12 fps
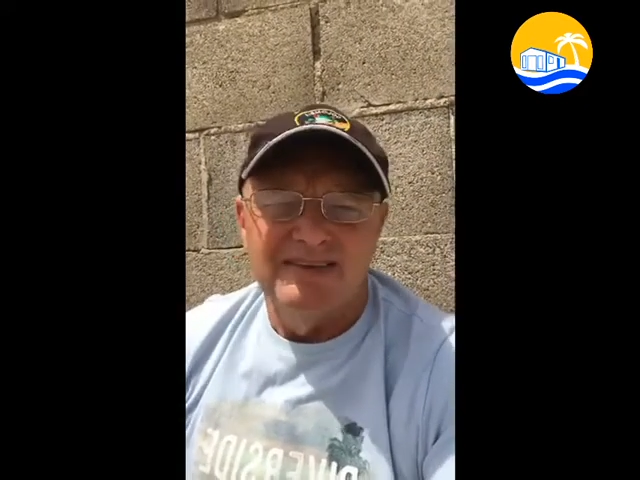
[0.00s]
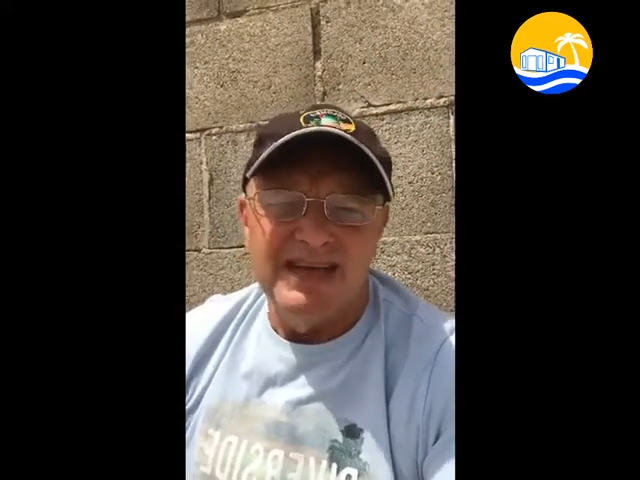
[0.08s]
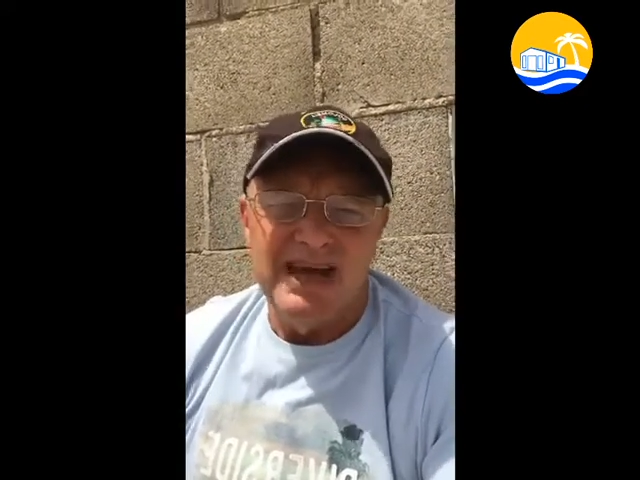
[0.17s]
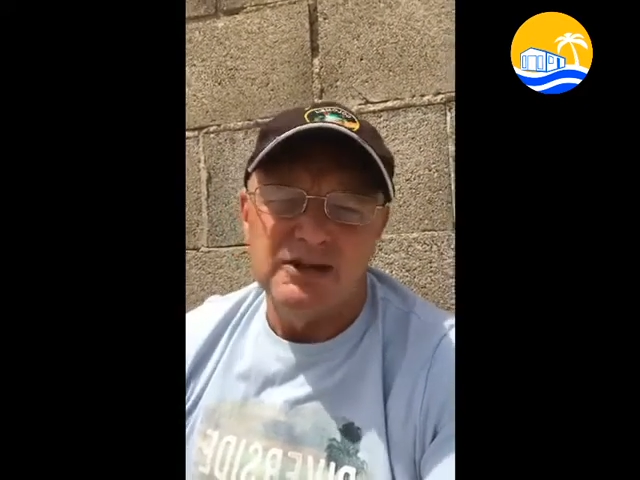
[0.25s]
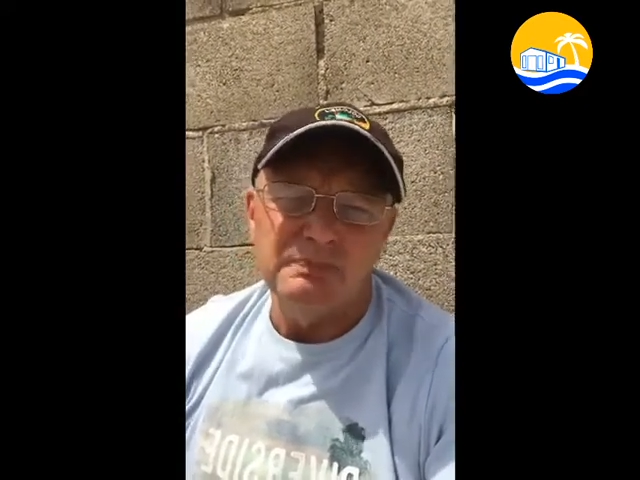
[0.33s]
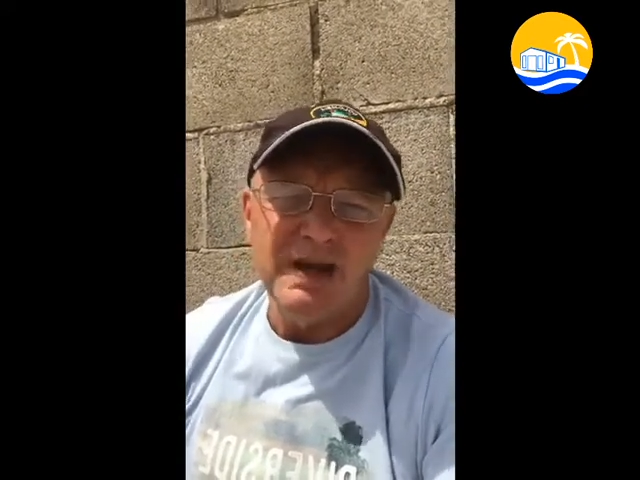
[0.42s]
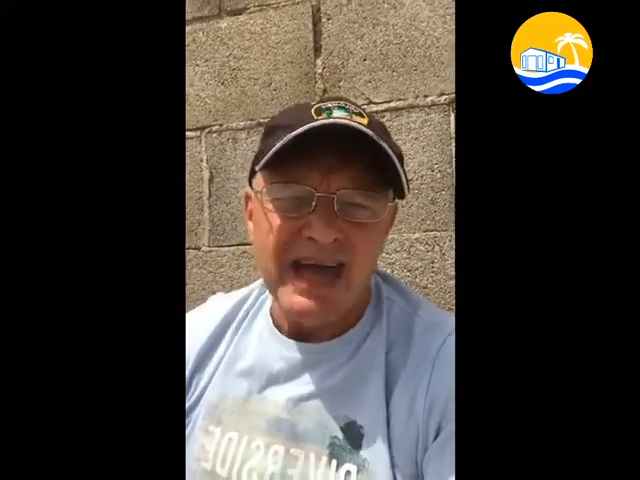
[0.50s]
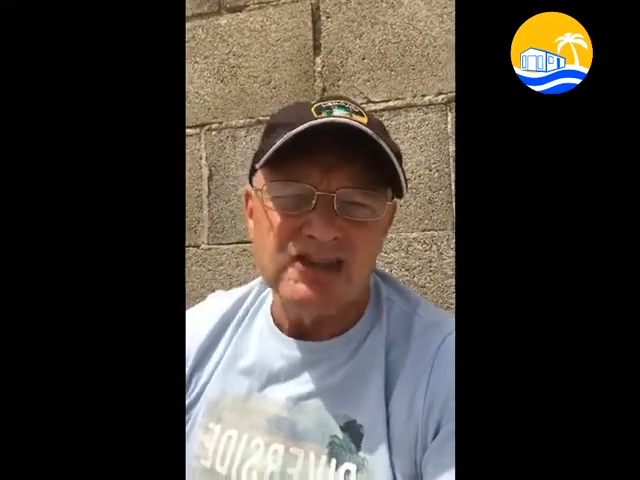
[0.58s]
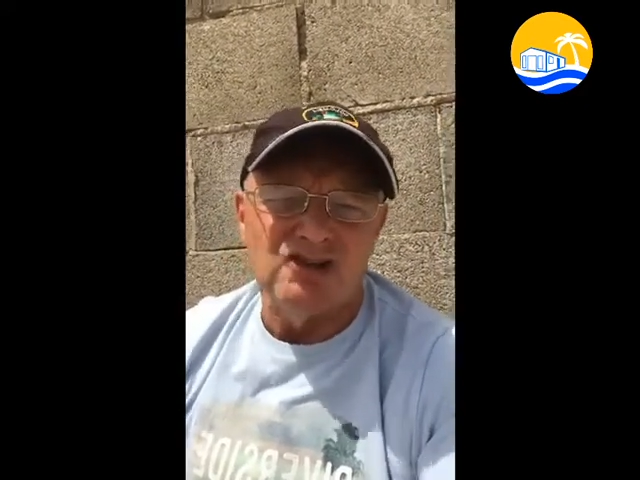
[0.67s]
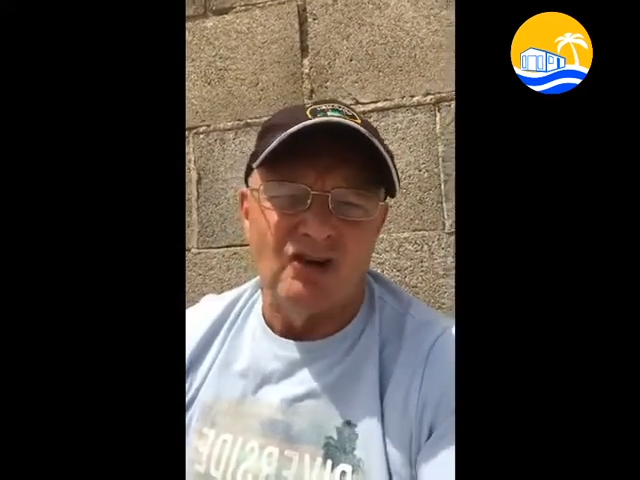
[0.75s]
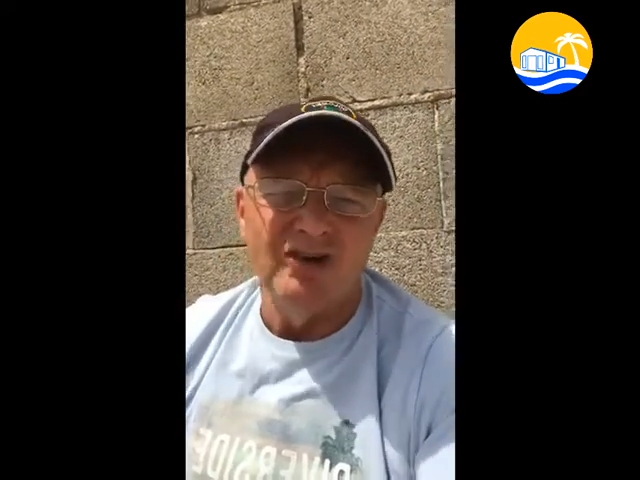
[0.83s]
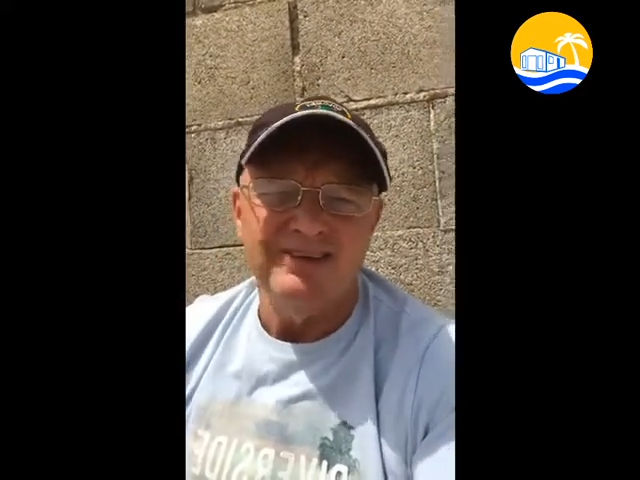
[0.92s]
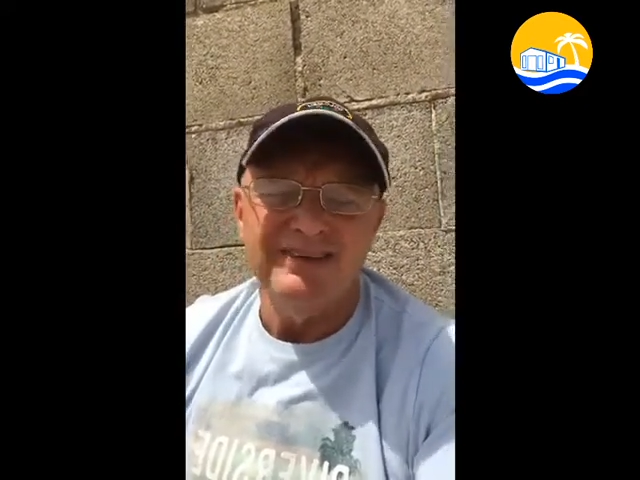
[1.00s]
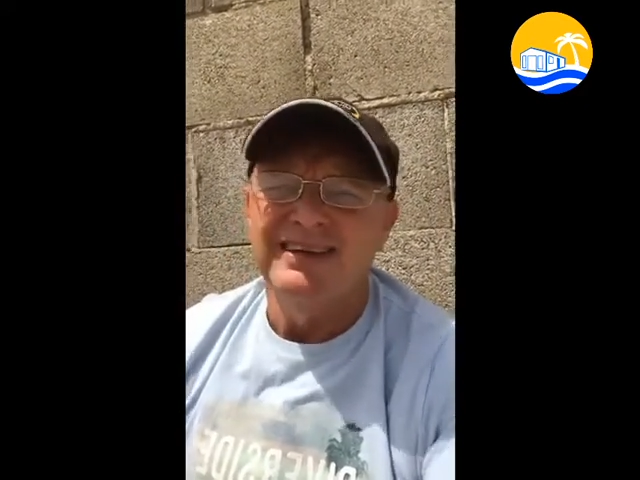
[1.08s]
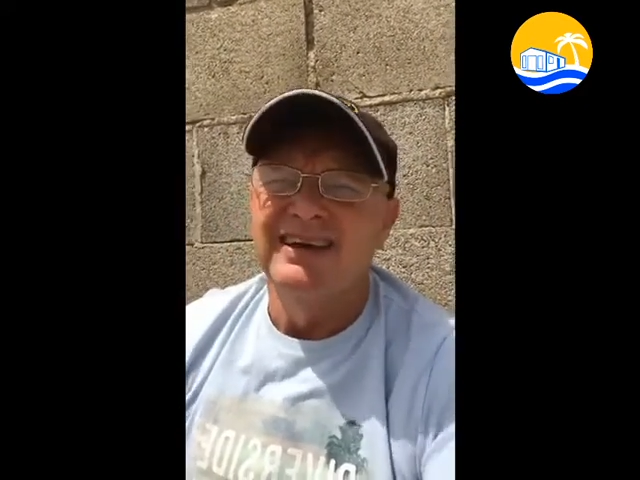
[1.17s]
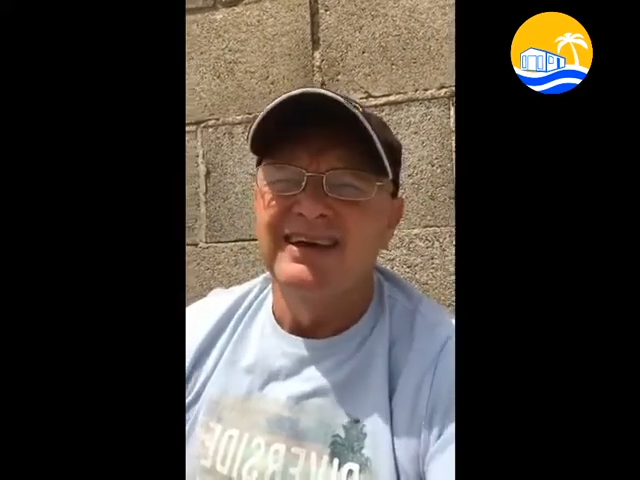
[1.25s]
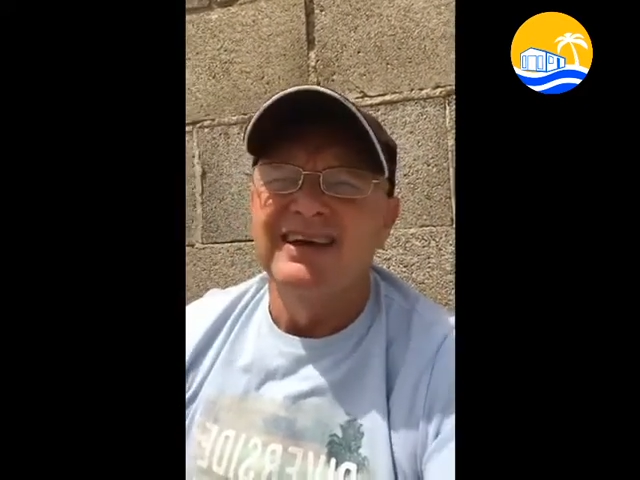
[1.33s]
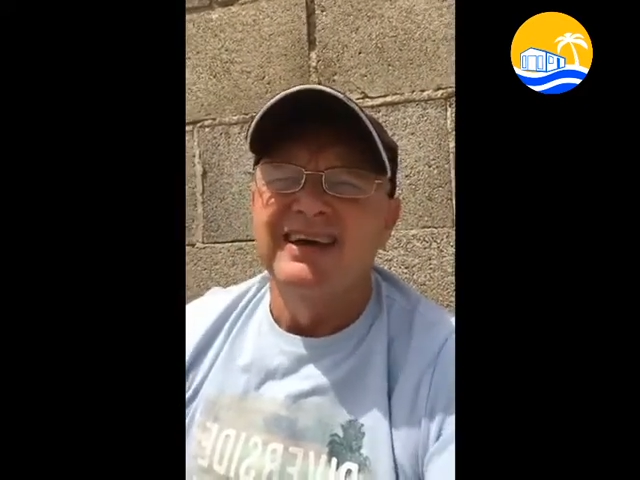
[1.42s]
Now the Padron
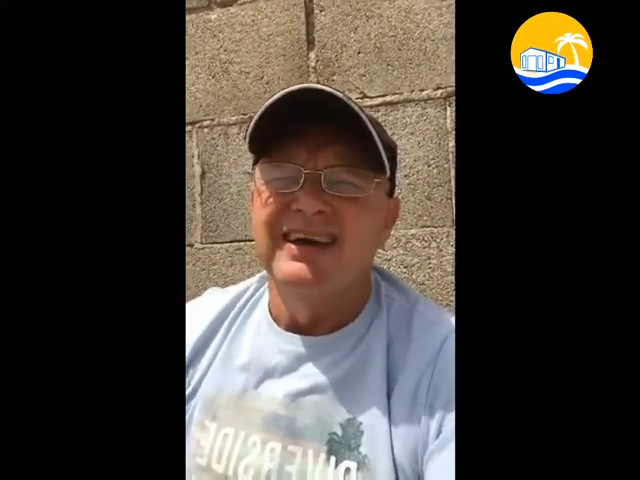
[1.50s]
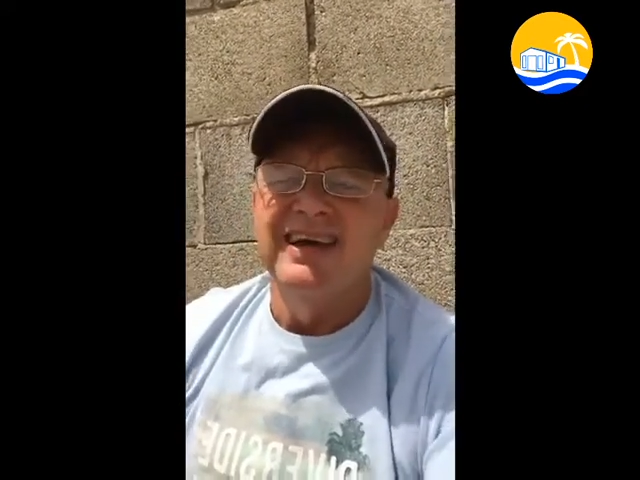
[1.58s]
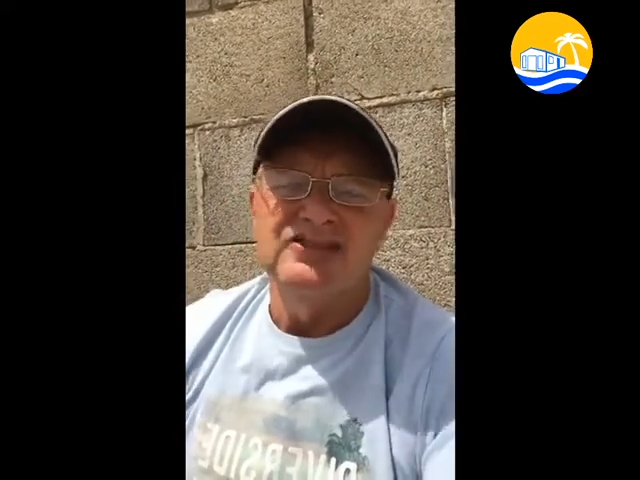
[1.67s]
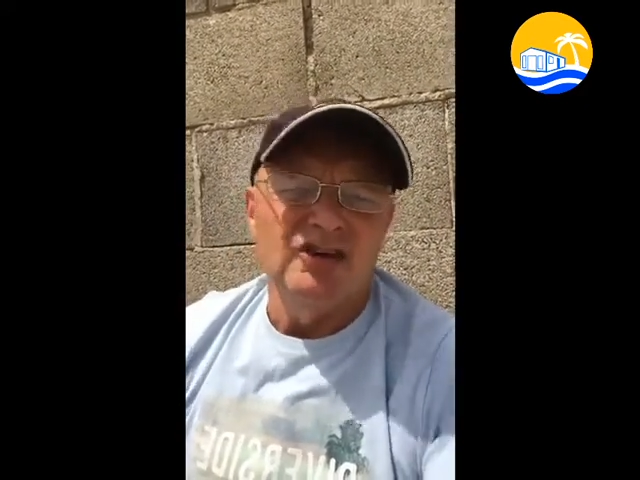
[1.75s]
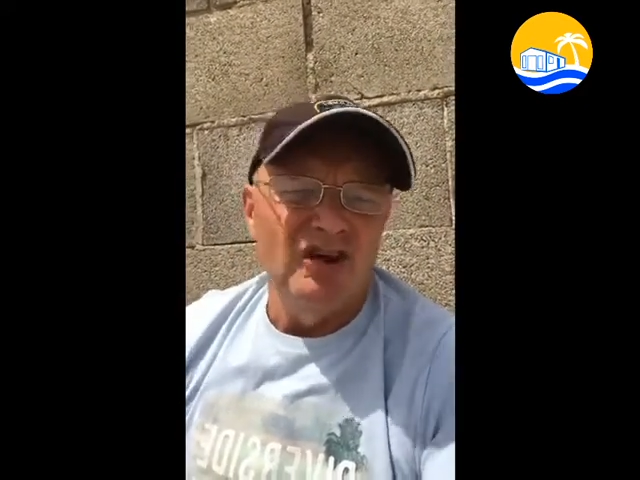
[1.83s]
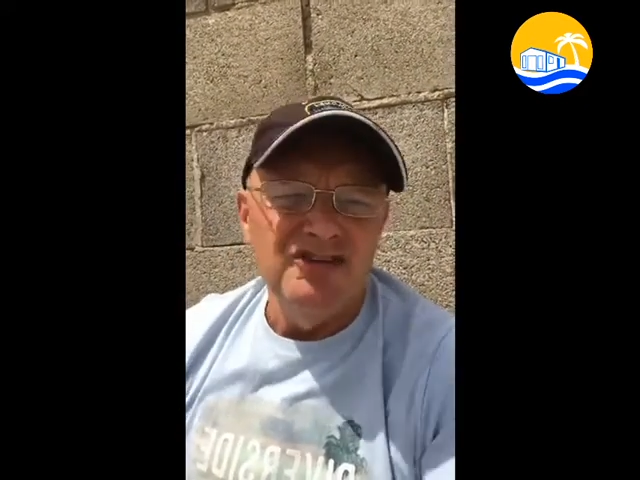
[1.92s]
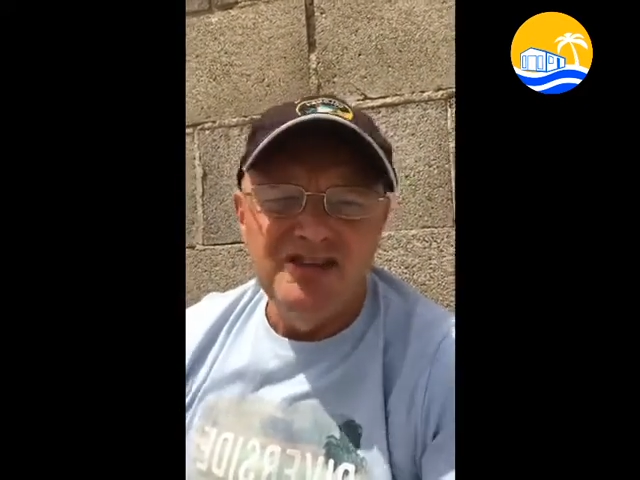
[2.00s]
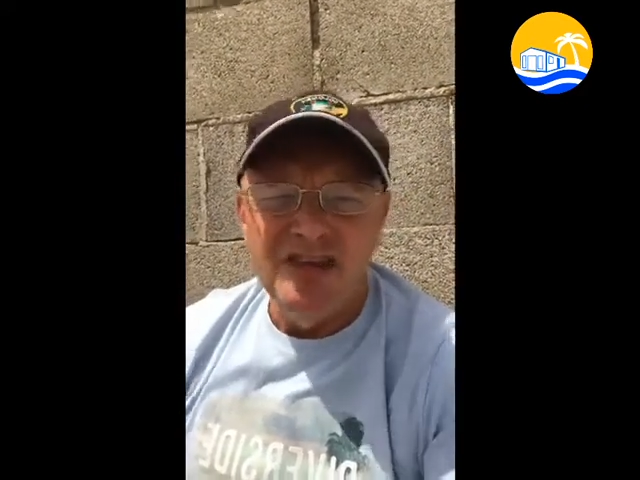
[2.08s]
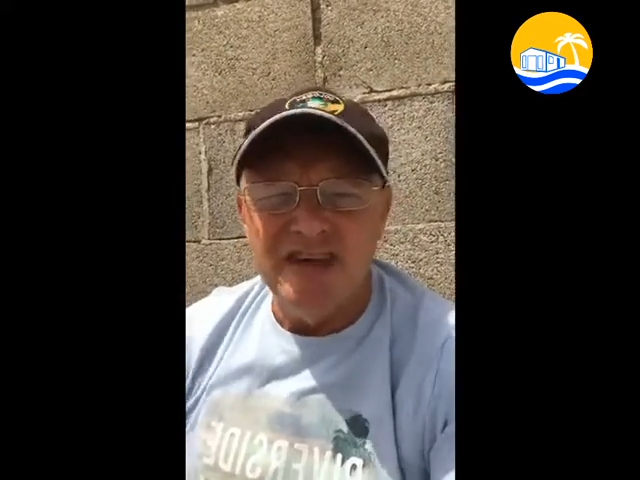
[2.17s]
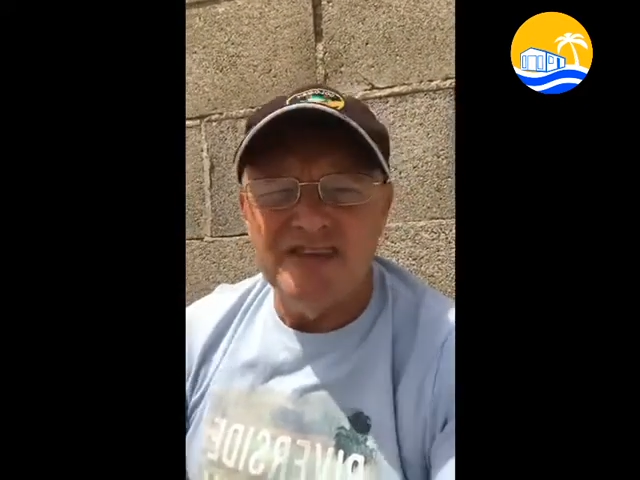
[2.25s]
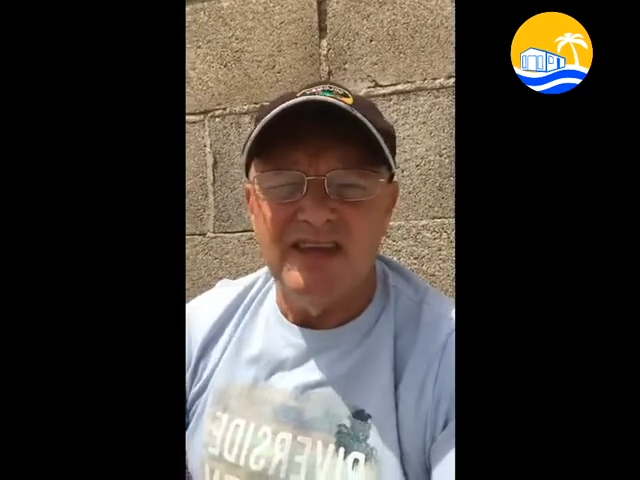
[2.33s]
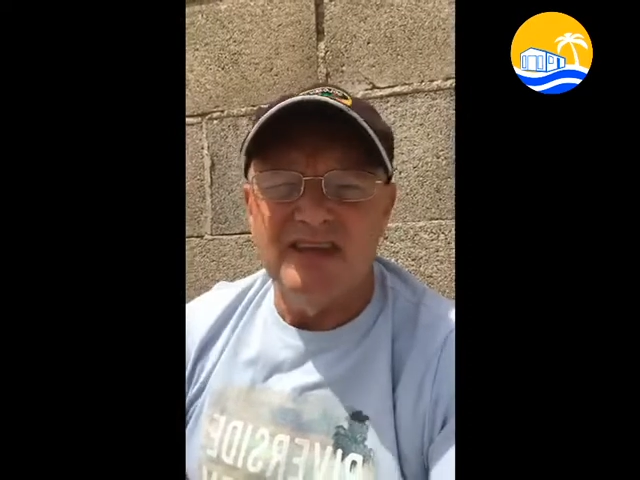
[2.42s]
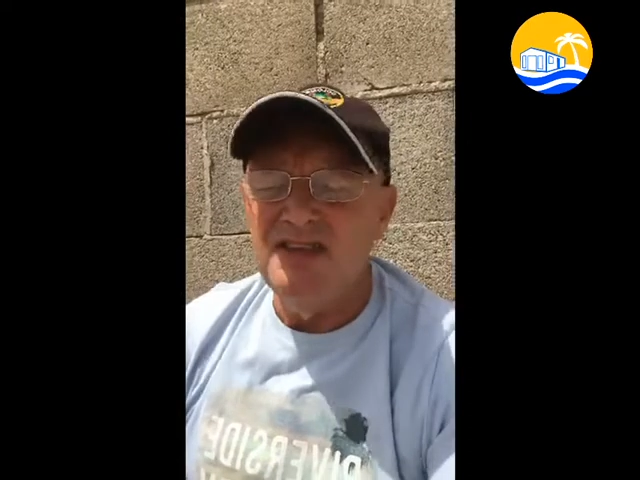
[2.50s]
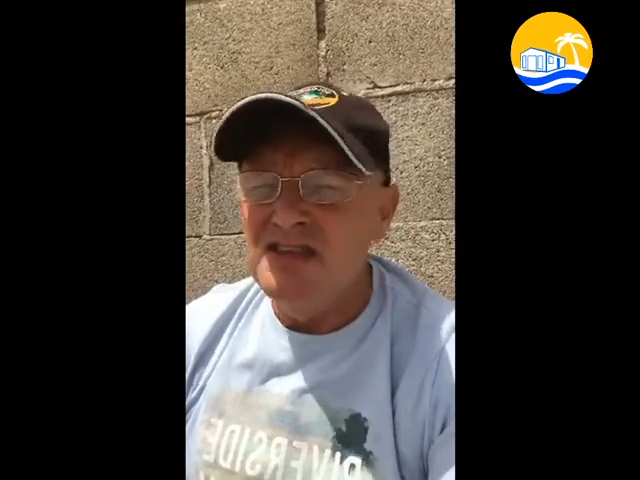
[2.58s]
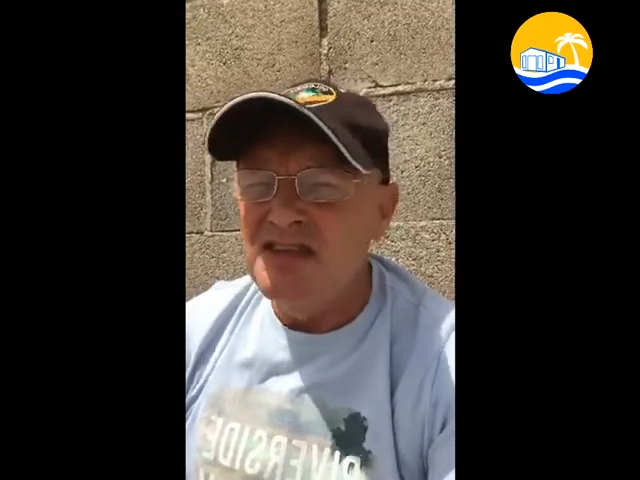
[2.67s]
has got nothing